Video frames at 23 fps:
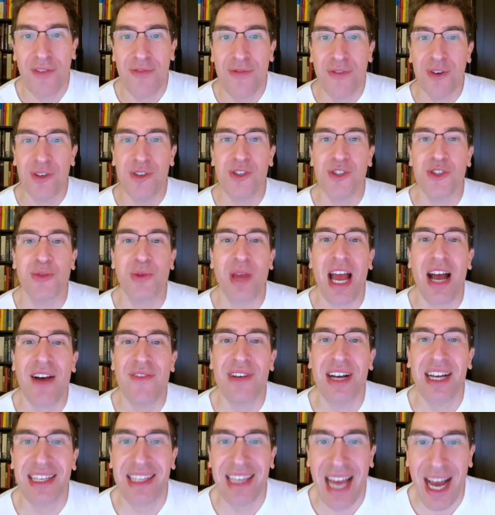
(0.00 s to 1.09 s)
First, we have
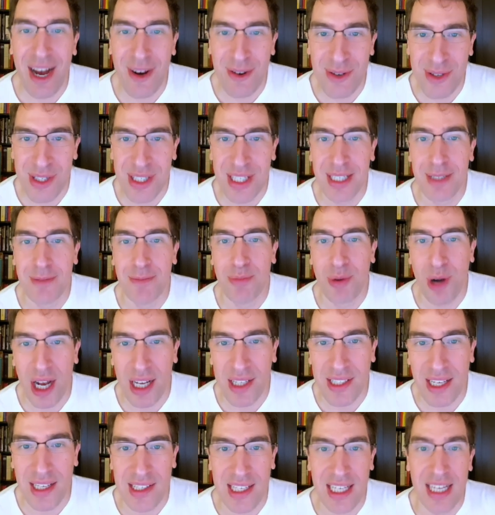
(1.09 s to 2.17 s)
a Gaussian process.